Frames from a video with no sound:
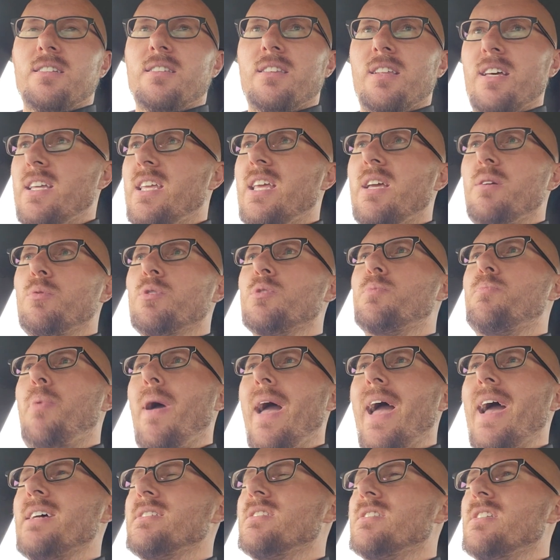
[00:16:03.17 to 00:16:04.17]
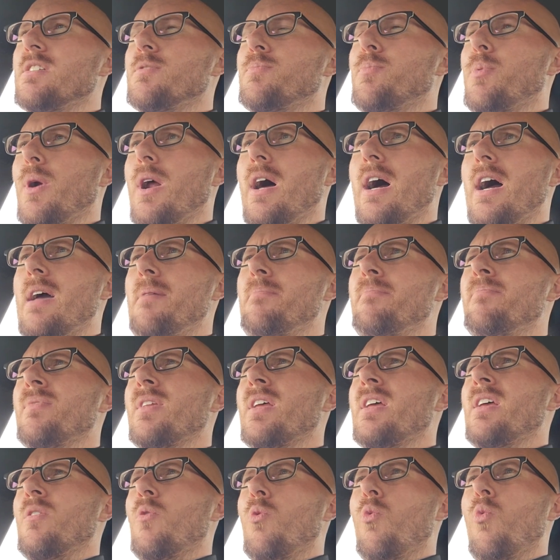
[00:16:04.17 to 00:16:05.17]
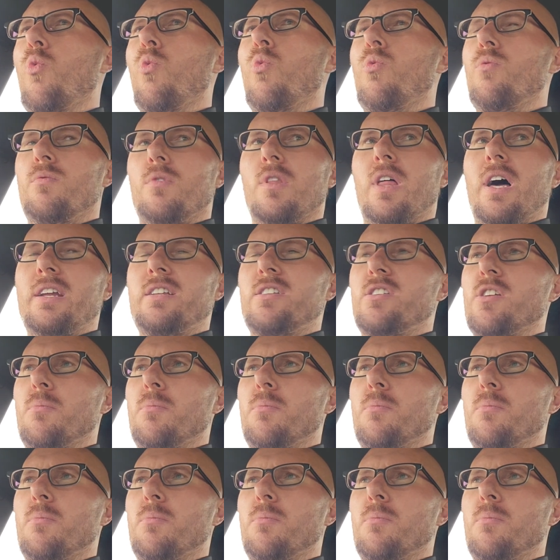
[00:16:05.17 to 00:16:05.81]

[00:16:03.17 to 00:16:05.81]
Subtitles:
Like, he was past his prime. Like,